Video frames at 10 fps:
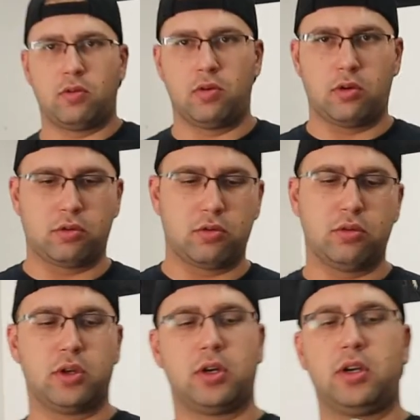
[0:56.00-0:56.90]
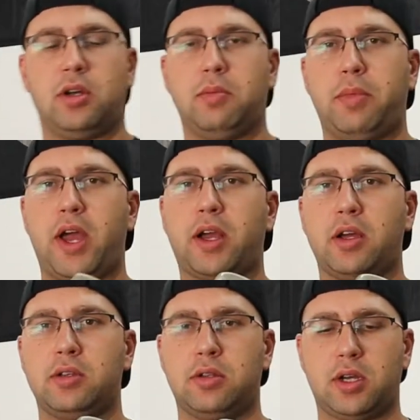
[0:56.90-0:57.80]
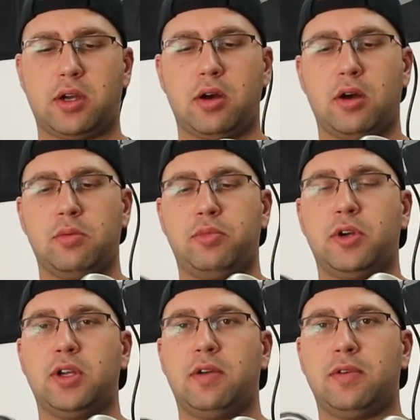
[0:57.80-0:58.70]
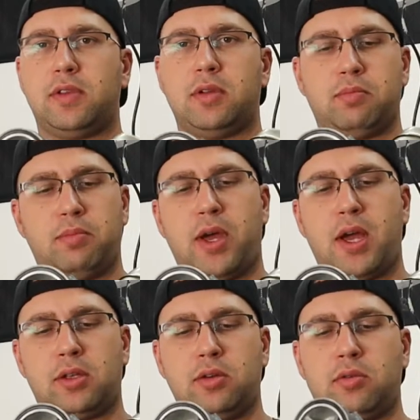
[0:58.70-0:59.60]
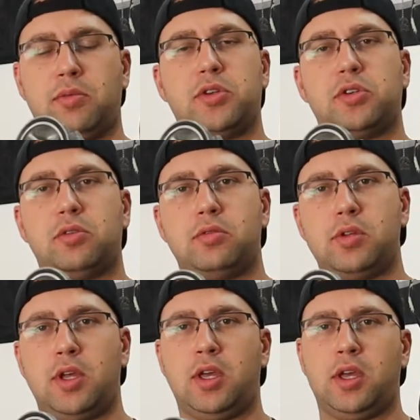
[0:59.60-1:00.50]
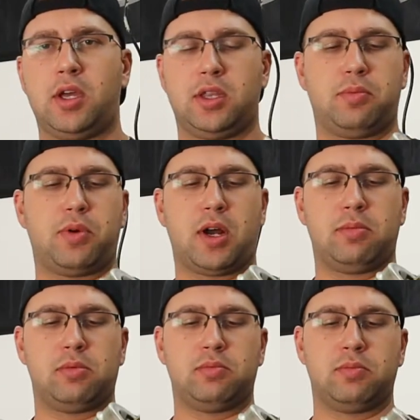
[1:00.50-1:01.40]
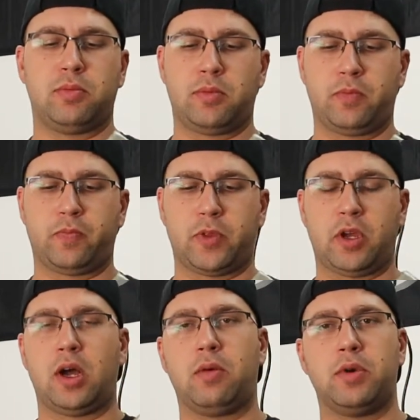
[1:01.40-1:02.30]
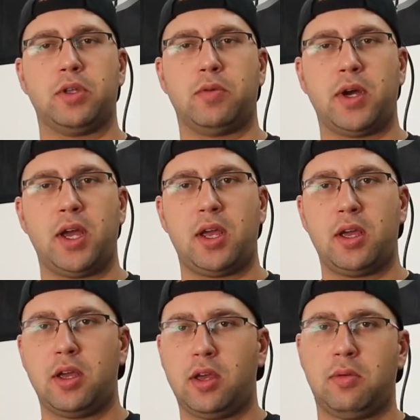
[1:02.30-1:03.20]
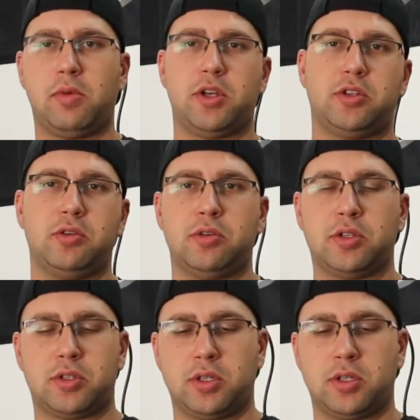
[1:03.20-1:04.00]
oil cooler back onto the car and putting everything back to original, and the problem went away. But as soon